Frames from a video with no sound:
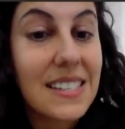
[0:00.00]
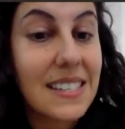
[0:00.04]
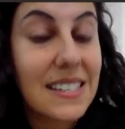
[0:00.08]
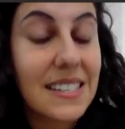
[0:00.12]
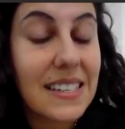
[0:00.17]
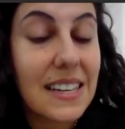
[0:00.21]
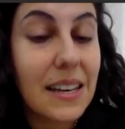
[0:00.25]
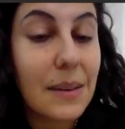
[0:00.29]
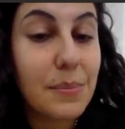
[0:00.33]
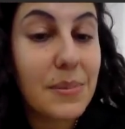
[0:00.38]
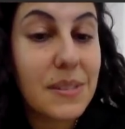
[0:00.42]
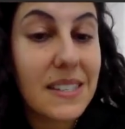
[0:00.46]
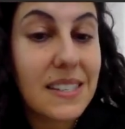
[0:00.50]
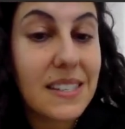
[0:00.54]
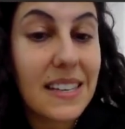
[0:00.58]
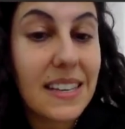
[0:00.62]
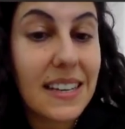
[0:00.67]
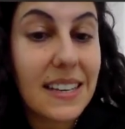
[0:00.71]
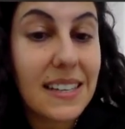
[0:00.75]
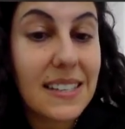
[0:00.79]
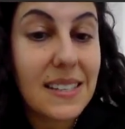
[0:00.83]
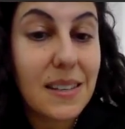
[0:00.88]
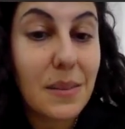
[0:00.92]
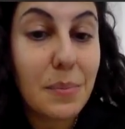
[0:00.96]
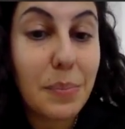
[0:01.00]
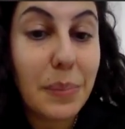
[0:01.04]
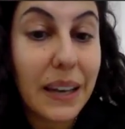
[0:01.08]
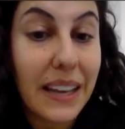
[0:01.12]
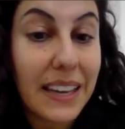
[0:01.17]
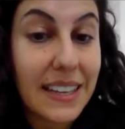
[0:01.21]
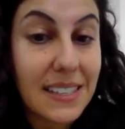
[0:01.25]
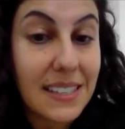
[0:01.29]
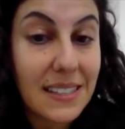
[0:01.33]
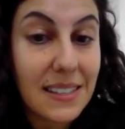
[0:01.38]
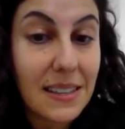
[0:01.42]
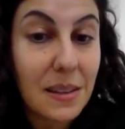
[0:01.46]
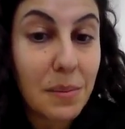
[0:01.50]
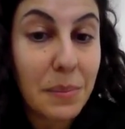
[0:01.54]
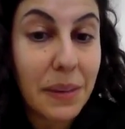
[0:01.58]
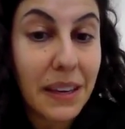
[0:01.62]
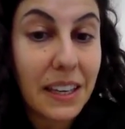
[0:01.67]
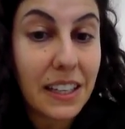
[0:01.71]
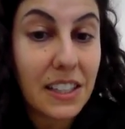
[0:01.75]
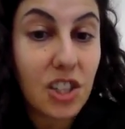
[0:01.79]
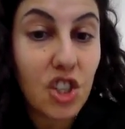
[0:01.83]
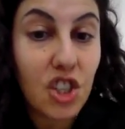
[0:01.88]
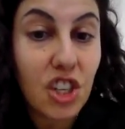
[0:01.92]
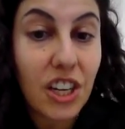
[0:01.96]
Step 6, place the
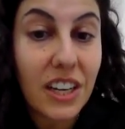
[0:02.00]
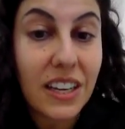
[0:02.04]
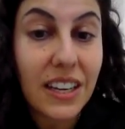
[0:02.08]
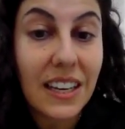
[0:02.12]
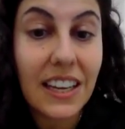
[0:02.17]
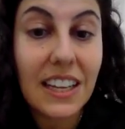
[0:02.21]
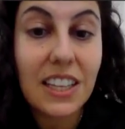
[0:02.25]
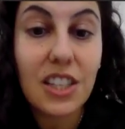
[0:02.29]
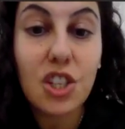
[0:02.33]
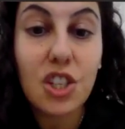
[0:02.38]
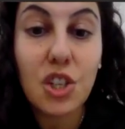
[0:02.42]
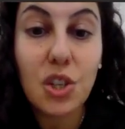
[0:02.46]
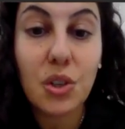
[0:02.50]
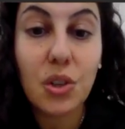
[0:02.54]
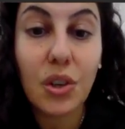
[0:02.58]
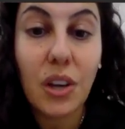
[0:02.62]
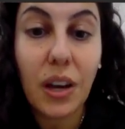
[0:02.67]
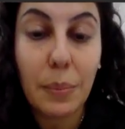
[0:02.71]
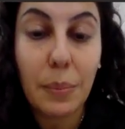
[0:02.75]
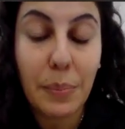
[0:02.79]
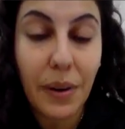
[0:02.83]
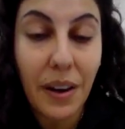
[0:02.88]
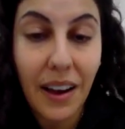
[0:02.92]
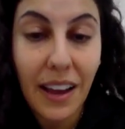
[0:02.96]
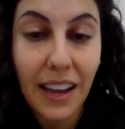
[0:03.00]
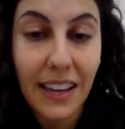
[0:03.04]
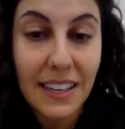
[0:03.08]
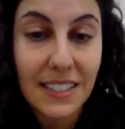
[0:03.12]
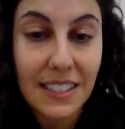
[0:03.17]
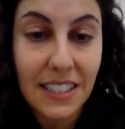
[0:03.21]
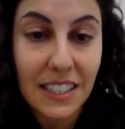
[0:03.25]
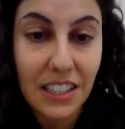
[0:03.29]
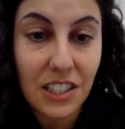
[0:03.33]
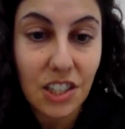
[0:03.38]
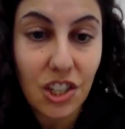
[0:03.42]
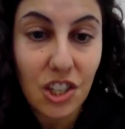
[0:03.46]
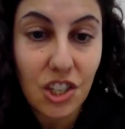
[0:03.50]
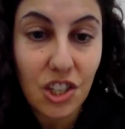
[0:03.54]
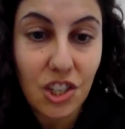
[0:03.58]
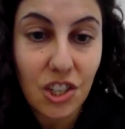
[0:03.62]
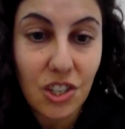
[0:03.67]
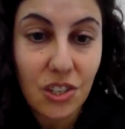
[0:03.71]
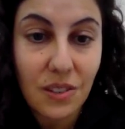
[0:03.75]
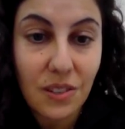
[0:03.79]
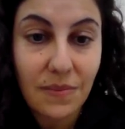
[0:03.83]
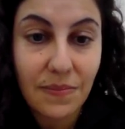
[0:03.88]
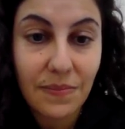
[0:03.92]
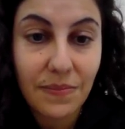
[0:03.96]
mixture into a pie
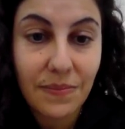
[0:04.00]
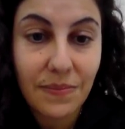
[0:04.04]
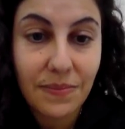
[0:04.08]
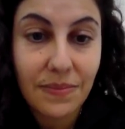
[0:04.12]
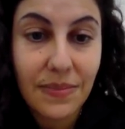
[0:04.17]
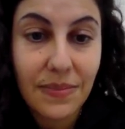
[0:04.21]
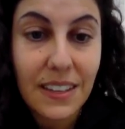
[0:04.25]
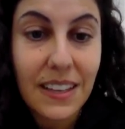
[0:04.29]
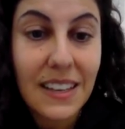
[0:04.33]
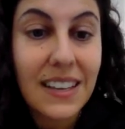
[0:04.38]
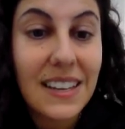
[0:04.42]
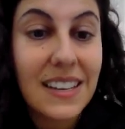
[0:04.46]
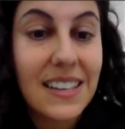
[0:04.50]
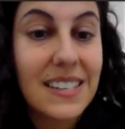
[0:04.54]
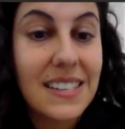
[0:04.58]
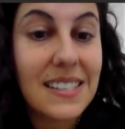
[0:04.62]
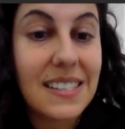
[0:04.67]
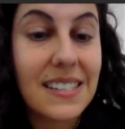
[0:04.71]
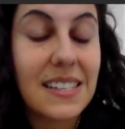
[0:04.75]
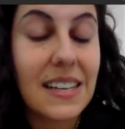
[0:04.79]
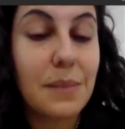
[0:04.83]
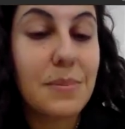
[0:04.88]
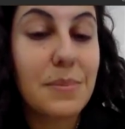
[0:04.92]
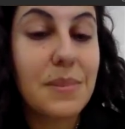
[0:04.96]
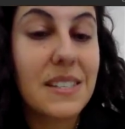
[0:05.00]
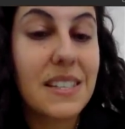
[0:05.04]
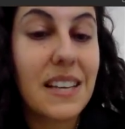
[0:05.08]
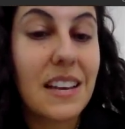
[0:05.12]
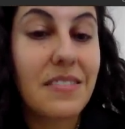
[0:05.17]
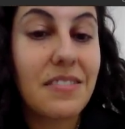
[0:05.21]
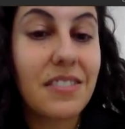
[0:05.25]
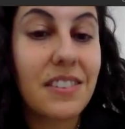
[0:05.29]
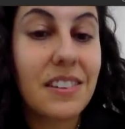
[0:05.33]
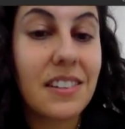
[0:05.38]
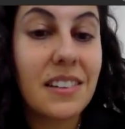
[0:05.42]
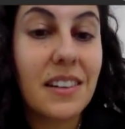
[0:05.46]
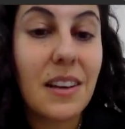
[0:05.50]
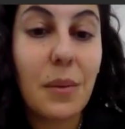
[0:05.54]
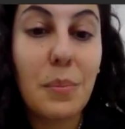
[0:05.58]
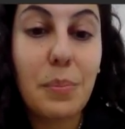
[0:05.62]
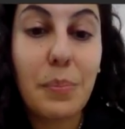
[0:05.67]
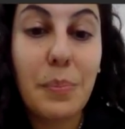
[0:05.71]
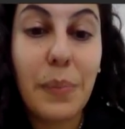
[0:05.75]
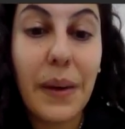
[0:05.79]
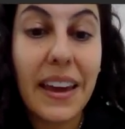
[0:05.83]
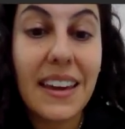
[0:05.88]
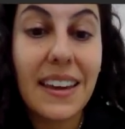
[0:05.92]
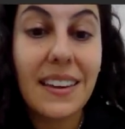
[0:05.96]
dish. Step
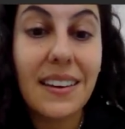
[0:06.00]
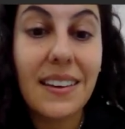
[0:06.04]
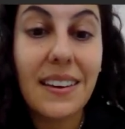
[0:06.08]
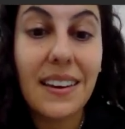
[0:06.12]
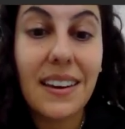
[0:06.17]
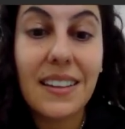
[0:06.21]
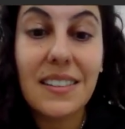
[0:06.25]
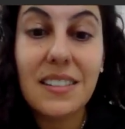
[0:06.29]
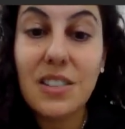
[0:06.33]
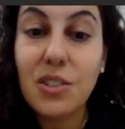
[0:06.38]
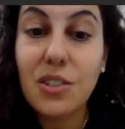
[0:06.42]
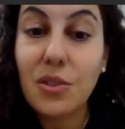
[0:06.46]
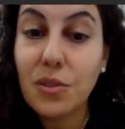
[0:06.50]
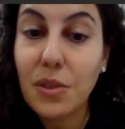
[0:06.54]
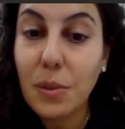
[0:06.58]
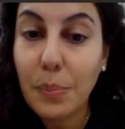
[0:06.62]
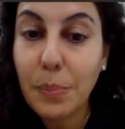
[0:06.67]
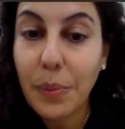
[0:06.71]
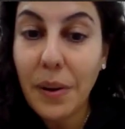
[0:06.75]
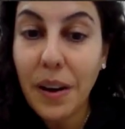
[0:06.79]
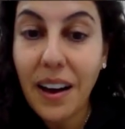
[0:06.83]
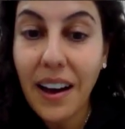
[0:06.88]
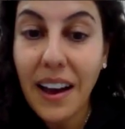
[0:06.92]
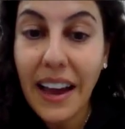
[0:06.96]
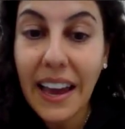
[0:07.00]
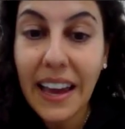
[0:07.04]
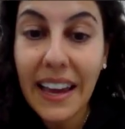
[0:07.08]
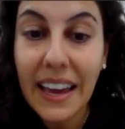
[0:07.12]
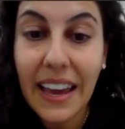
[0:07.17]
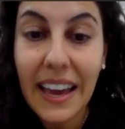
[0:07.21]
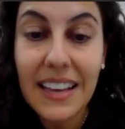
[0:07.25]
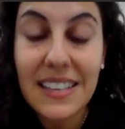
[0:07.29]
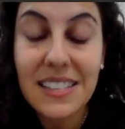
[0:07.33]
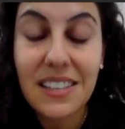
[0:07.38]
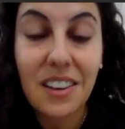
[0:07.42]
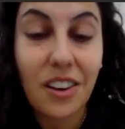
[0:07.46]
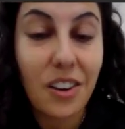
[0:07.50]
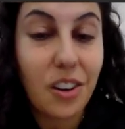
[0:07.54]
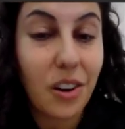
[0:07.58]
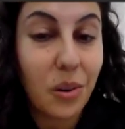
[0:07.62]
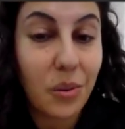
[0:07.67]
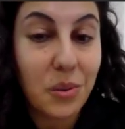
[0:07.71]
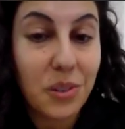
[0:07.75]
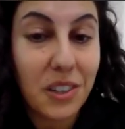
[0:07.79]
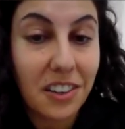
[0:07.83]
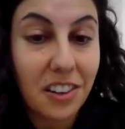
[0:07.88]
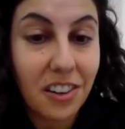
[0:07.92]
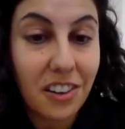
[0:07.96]
7, bake until the pie has a
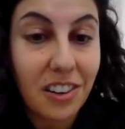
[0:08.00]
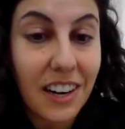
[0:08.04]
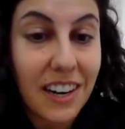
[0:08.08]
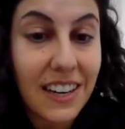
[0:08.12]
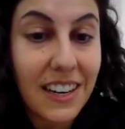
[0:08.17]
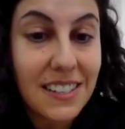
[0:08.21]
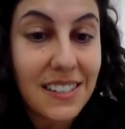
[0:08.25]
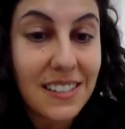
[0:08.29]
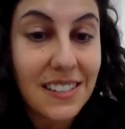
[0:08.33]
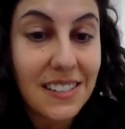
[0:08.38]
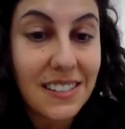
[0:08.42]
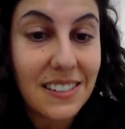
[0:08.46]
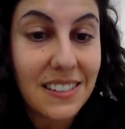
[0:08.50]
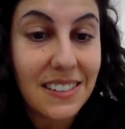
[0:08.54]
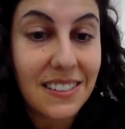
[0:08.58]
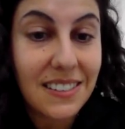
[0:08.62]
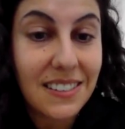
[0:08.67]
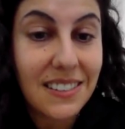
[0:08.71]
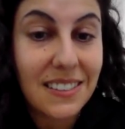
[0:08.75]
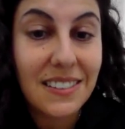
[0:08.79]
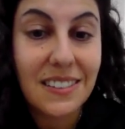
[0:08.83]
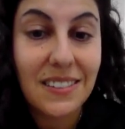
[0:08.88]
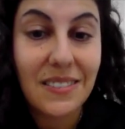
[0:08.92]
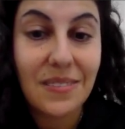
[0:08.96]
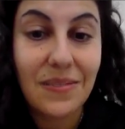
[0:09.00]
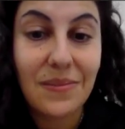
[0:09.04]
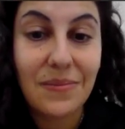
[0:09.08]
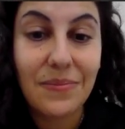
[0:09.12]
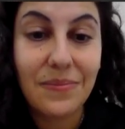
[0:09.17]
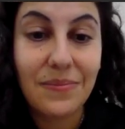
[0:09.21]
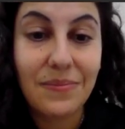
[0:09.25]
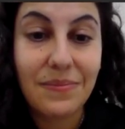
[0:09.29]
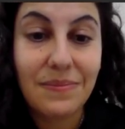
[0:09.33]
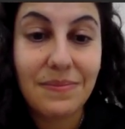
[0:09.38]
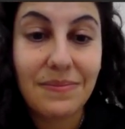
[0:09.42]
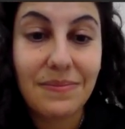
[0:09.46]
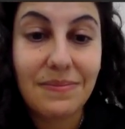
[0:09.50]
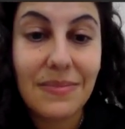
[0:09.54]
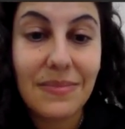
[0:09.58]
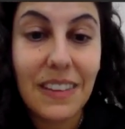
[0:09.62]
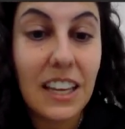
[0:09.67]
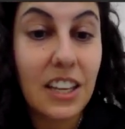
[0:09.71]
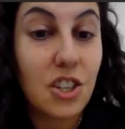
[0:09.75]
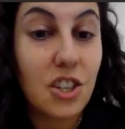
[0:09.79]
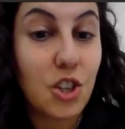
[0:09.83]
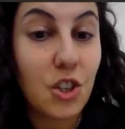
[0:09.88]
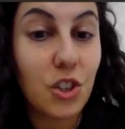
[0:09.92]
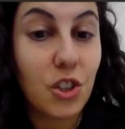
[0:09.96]
golden crust.
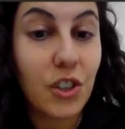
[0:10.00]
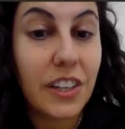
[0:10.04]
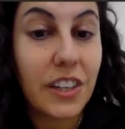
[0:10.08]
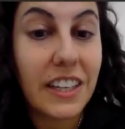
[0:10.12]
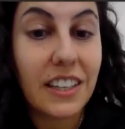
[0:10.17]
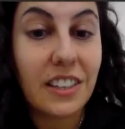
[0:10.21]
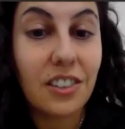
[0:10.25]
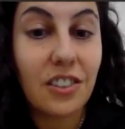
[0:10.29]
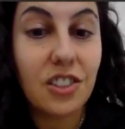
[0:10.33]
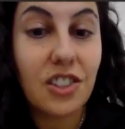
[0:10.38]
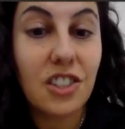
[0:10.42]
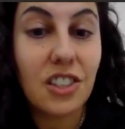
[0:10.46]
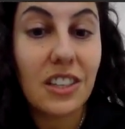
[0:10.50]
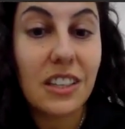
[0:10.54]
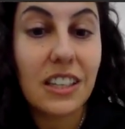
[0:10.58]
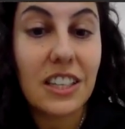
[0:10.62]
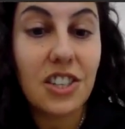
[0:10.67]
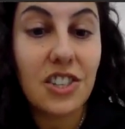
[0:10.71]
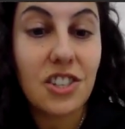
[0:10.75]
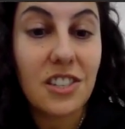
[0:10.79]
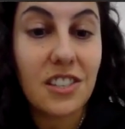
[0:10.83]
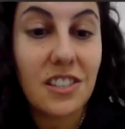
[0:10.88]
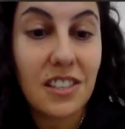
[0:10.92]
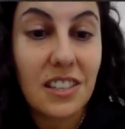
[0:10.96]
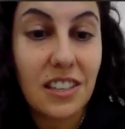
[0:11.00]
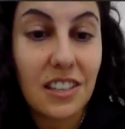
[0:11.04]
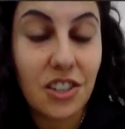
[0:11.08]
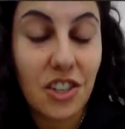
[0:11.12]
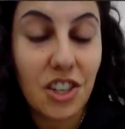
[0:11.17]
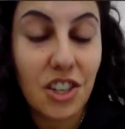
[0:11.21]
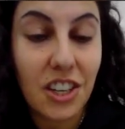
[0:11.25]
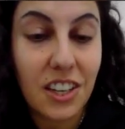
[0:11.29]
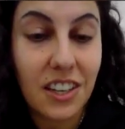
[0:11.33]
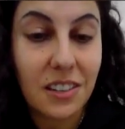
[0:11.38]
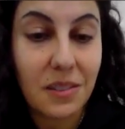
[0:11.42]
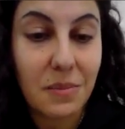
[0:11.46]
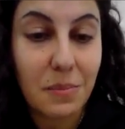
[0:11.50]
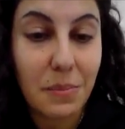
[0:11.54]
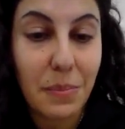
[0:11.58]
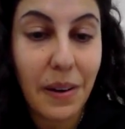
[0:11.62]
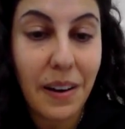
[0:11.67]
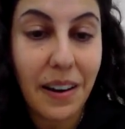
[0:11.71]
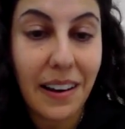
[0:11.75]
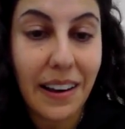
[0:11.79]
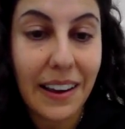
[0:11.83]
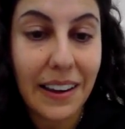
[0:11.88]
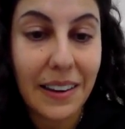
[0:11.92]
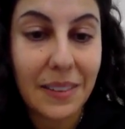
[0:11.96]
Enjoy your delicious chicken
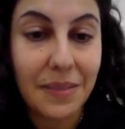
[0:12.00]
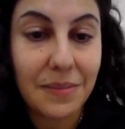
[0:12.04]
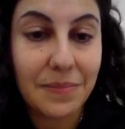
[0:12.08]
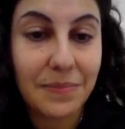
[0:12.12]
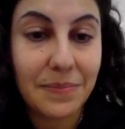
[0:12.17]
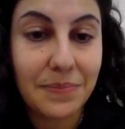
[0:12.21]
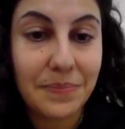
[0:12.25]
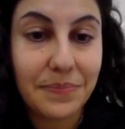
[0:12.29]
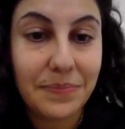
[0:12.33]
pie.